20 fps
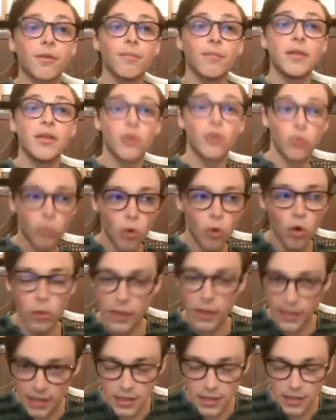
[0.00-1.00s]
the role
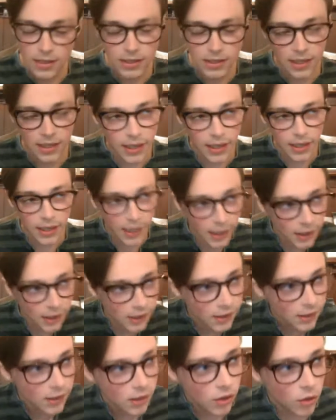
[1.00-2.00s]
like he did,
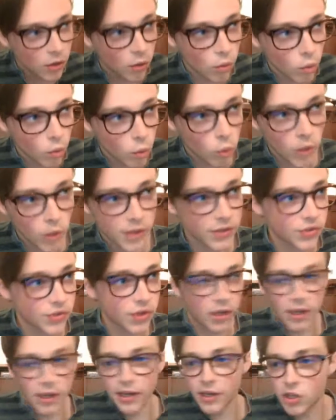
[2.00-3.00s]

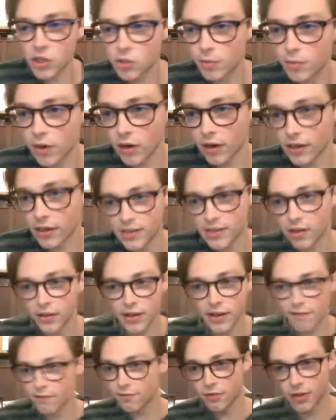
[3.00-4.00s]
was an experience I'll
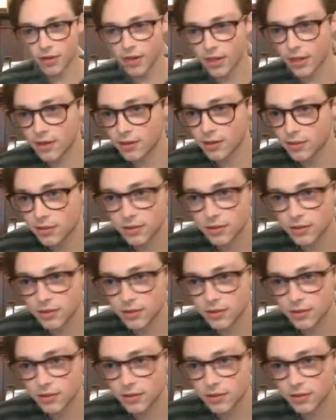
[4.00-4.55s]
never forget.